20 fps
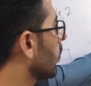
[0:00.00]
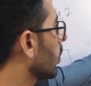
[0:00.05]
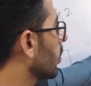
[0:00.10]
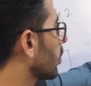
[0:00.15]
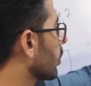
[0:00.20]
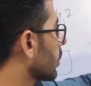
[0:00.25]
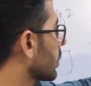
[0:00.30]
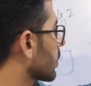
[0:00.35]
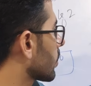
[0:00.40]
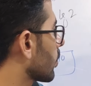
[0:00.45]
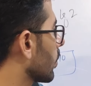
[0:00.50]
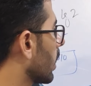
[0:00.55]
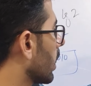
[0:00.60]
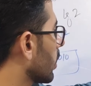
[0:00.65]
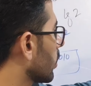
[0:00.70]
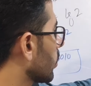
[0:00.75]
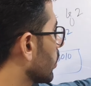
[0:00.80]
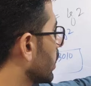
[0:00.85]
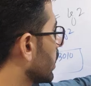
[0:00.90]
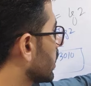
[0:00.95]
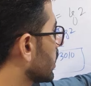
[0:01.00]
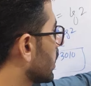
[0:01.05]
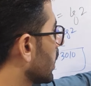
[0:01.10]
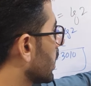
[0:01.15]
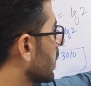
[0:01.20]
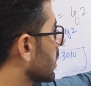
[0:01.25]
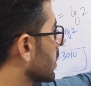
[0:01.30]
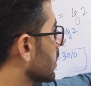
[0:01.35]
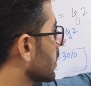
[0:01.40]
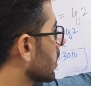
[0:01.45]
We put square to it,
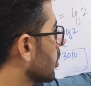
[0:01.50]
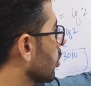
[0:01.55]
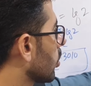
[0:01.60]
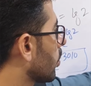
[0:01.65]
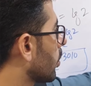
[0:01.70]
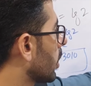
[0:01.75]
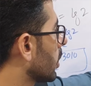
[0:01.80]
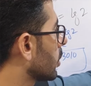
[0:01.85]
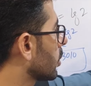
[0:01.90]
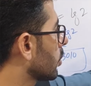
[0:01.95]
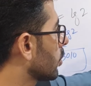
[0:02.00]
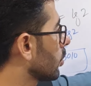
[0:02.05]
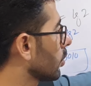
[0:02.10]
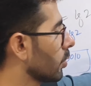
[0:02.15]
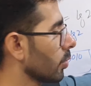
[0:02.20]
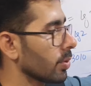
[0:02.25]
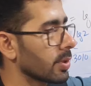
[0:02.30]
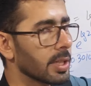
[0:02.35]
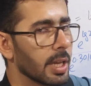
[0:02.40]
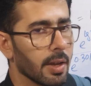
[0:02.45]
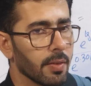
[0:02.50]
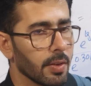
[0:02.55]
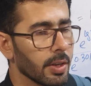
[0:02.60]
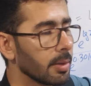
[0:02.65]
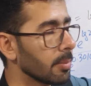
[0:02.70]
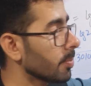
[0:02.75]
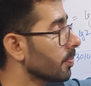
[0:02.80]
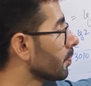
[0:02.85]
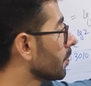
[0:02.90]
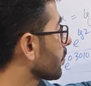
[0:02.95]
that's
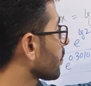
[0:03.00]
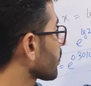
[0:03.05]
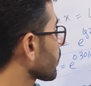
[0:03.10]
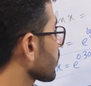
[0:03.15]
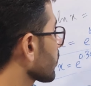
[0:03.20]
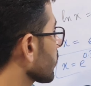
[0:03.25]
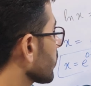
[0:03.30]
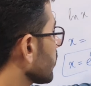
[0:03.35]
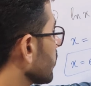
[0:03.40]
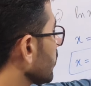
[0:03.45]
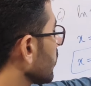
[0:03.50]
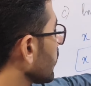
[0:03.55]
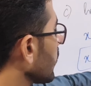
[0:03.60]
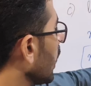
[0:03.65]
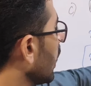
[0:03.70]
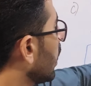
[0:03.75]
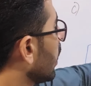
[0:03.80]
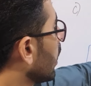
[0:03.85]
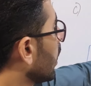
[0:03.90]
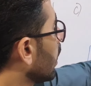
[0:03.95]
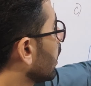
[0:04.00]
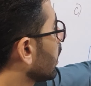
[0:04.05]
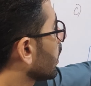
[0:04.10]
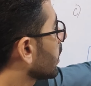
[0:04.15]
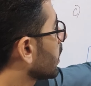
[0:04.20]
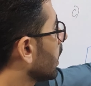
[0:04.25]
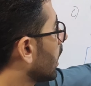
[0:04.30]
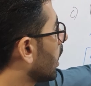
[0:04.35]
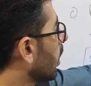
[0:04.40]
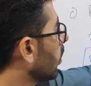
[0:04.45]
0.227.
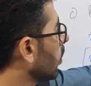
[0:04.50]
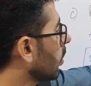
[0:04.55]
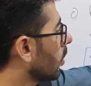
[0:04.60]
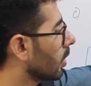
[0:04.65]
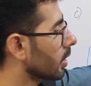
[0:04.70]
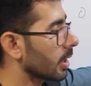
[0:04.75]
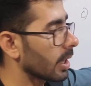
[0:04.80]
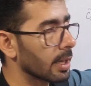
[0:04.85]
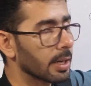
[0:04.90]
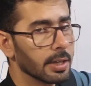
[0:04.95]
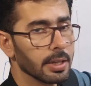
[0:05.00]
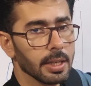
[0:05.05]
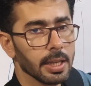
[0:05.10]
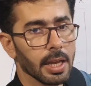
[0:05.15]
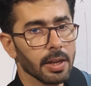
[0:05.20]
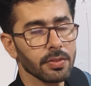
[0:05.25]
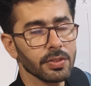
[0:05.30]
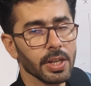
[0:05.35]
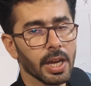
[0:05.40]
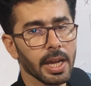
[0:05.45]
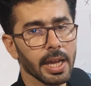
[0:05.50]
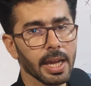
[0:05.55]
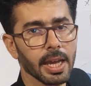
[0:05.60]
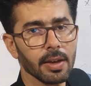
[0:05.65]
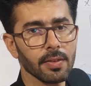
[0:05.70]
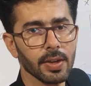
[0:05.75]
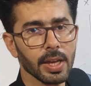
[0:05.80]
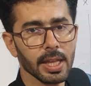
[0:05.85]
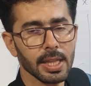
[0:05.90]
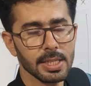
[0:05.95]
Now on the left I
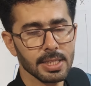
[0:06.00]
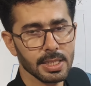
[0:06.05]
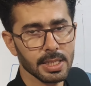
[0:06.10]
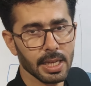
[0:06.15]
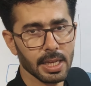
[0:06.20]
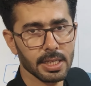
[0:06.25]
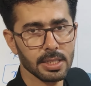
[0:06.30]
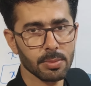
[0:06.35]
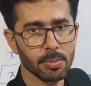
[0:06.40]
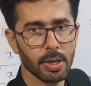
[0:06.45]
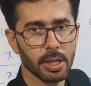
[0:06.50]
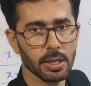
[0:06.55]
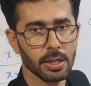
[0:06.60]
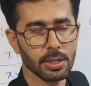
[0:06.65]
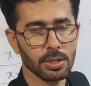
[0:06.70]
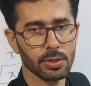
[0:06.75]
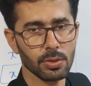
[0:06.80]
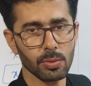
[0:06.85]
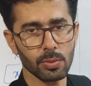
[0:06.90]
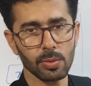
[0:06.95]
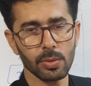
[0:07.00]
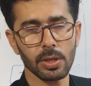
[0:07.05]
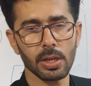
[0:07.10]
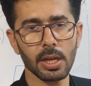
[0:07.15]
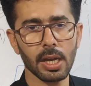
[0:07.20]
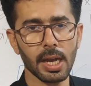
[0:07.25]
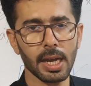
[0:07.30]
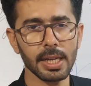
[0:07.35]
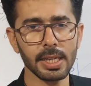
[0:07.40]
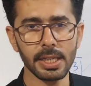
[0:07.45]
have lgx minus 2.
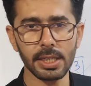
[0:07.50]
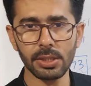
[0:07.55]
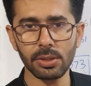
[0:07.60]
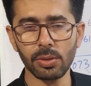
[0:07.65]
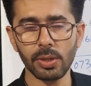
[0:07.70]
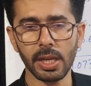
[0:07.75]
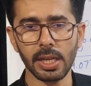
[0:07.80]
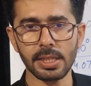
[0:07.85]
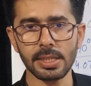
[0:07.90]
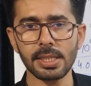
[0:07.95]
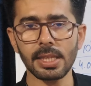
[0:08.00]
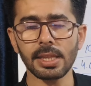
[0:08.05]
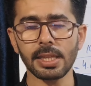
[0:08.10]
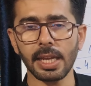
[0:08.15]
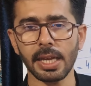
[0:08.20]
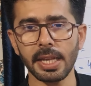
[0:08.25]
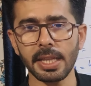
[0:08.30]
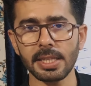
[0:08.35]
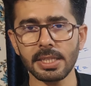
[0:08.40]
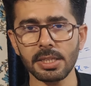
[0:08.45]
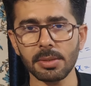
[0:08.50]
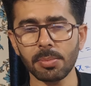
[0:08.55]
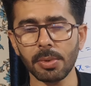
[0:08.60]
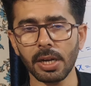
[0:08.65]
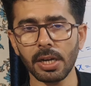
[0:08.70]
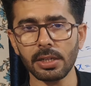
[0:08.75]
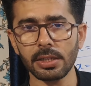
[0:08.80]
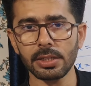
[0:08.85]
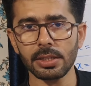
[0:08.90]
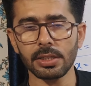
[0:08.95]
I need to cancel the lg
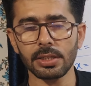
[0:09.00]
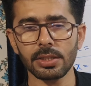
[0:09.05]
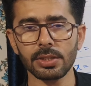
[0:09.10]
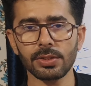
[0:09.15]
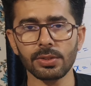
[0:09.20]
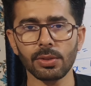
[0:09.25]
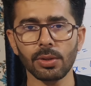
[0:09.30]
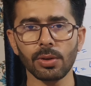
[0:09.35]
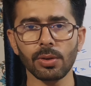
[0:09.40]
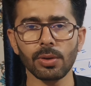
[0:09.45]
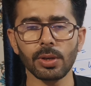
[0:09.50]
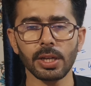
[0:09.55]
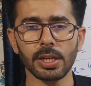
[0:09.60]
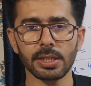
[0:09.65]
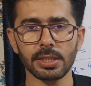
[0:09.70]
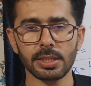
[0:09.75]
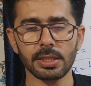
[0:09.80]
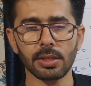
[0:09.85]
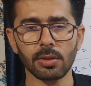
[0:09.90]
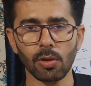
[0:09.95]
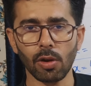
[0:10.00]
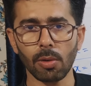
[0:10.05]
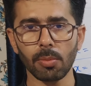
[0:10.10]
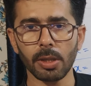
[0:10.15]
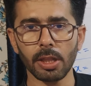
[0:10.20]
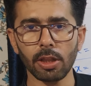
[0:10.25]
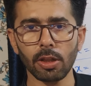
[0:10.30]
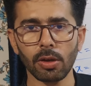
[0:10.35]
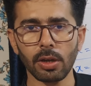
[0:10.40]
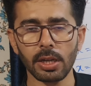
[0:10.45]
part, so it's the
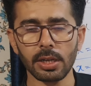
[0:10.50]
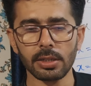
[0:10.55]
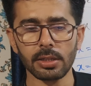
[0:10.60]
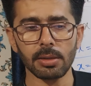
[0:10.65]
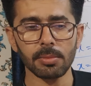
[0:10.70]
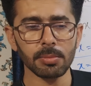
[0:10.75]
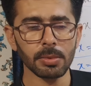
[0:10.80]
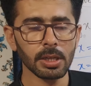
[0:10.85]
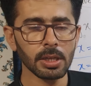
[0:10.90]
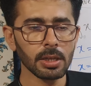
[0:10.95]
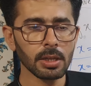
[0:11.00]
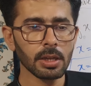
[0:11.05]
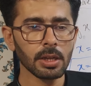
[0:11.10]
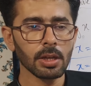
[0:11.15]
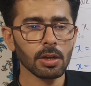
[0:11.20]
common logarithm.